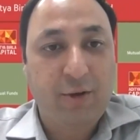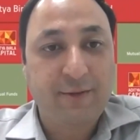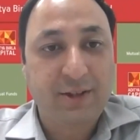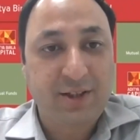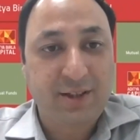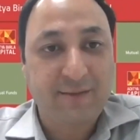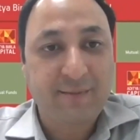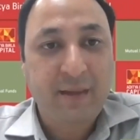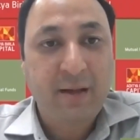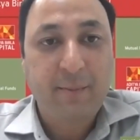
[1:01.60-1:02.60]

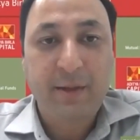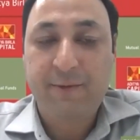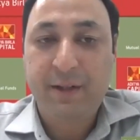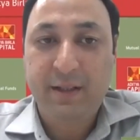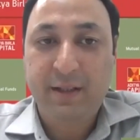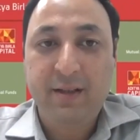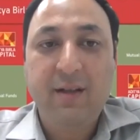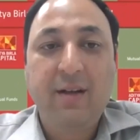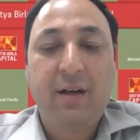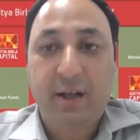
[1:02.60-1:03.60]
conversation
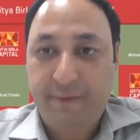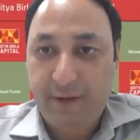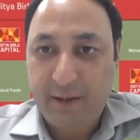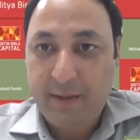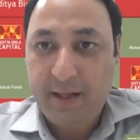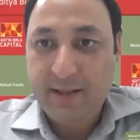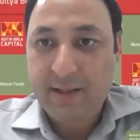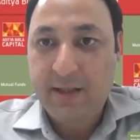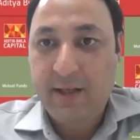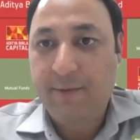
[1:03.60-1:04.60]
between our fund
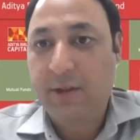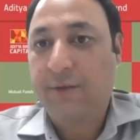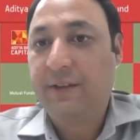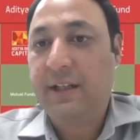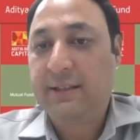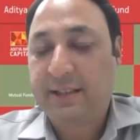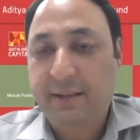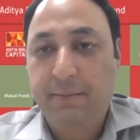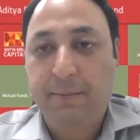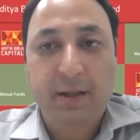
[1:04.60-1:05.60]
manager and one of the
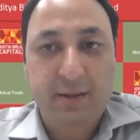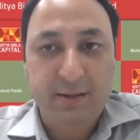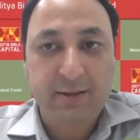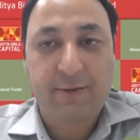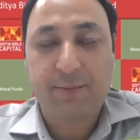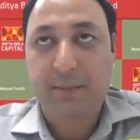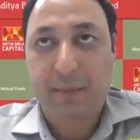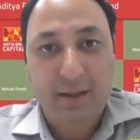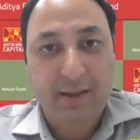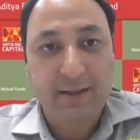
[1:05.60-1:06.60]
esteemed partners from the
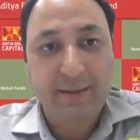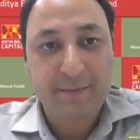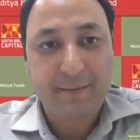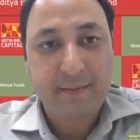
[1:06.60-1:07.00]
market.